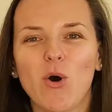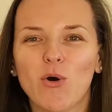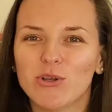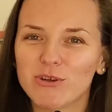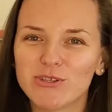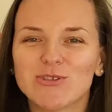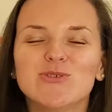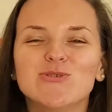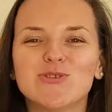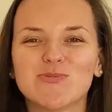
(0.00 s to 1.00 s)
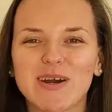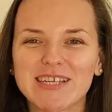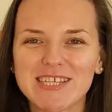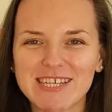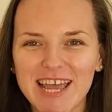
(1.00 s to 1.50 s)
or not new to
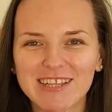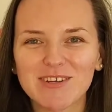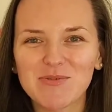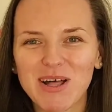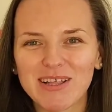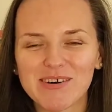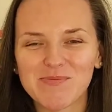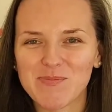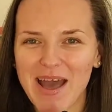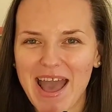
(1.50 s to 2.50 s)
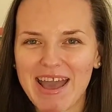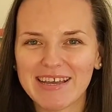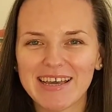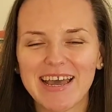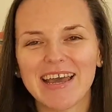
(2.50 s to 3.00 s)
my channel, welcome
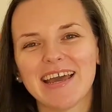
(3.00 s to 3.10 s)
back,